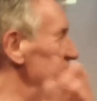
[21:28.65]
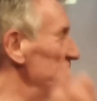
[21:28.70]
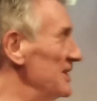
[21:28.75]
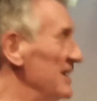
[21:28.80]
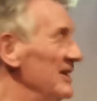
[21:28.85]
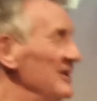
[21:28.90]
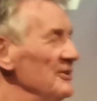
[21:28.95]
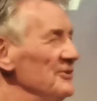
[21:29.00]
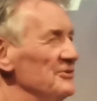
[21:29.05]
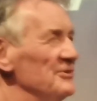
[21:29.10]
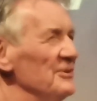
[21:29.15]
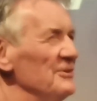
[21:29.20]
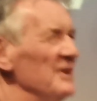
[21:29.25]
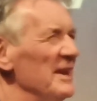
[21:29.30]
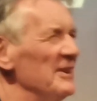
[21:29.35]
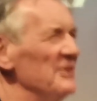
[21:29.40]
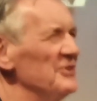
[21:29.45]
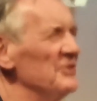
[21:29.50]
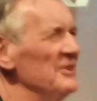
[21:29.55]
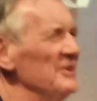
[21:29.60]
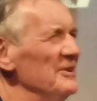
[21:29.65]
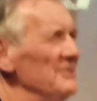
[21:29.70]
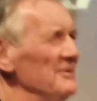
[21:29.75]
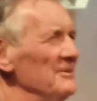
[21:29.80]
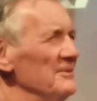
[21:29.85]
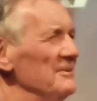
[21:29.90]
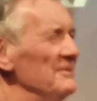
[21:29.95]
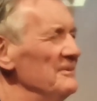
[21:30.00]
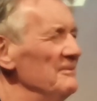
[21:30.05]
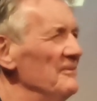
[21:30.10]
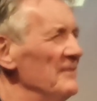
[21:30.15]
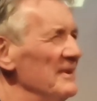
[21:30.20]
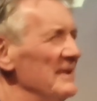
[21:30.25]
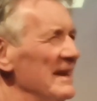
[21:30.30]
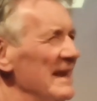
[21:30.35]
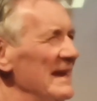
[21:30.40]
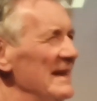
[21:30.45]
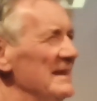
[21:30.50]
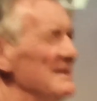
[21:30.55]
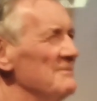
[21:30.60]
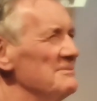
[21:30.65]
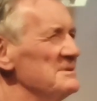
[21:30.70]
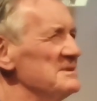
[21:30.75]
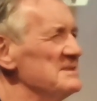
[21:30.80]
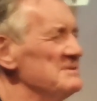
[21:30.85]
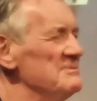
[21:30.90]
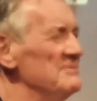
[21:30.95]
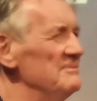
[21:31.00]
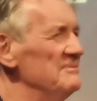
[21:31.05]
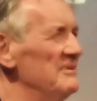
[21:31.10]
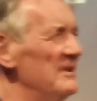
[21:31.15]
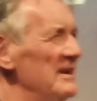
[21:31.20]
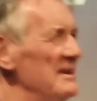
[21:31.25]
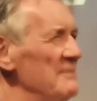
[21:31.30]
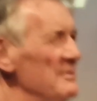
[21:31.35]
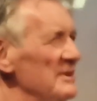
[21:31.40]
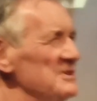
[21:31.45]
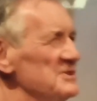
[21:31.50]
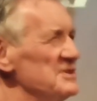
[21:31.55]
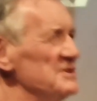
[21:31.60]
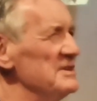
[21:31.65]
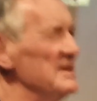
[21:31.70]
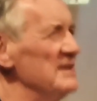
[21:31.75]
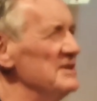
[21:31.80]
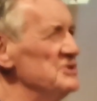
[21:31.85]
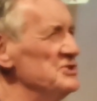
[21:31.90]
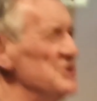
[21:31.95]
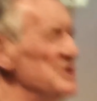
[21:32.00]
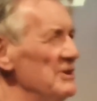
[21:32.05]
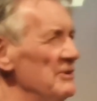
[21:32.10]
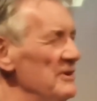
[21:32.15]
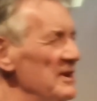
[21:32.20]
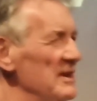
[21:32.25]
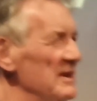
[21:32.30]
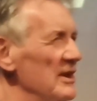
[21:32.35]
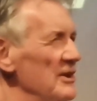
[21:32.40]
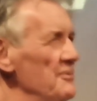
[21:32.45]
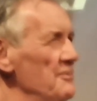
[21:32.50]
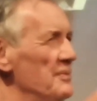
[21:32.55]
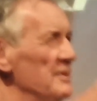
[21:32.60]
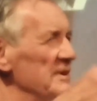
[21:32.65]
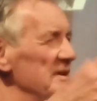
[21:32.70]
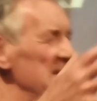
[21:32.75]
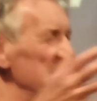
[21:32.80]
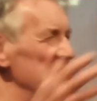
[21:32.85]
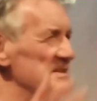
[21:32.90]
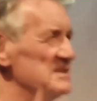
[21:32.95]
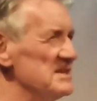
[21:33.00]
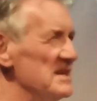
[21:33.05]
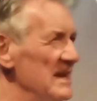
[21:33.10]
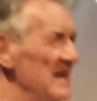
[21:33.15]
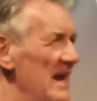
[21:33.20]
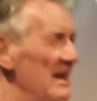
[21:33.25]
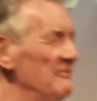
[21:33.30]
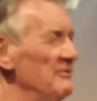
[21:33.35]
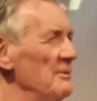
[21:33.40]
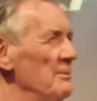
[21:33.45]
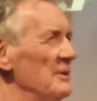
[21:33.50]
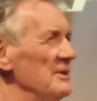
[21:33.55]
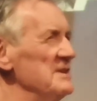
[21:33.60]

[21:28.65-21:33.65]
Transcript: And she goes and all that. So again, it was very much the Nigerian openness.